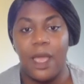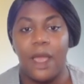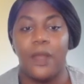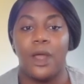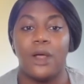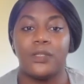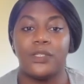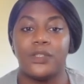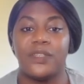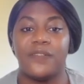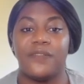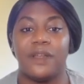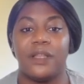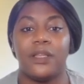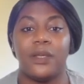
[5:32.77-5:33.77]
and also
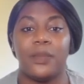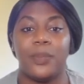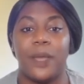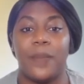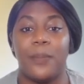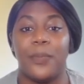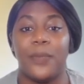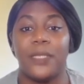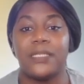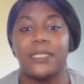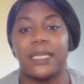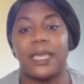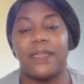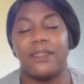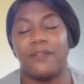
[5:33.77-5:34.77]
develop and bring
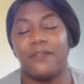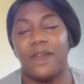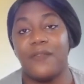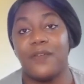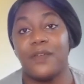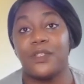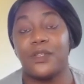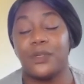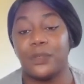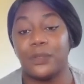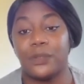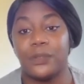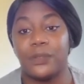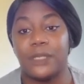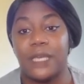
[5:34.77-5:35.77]
together various
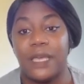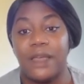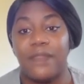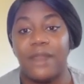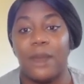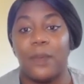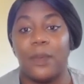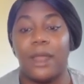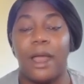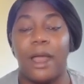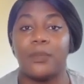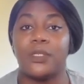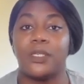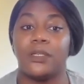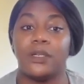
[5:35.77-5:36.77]
tools that will
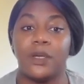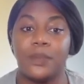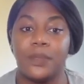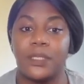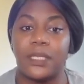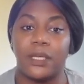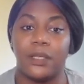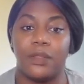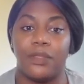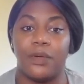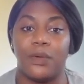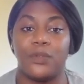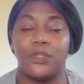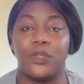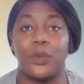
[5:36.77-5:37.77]
help to upskill
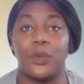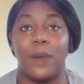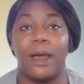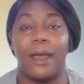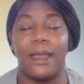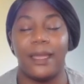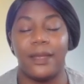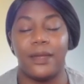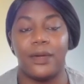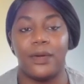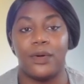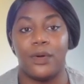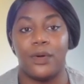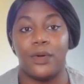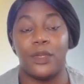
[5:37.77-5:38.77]
those who are in
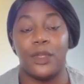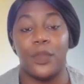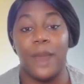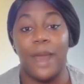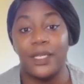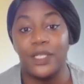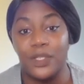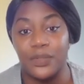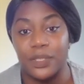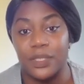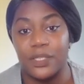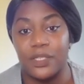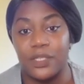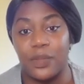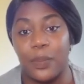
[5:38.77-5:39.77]
or new
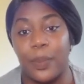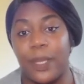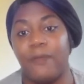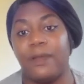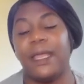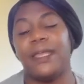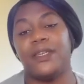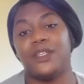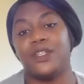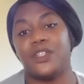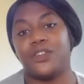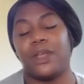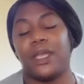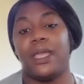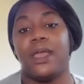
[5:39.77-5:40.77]
entrants to the peering
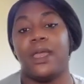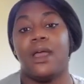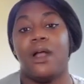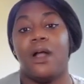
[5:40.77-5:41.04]
industry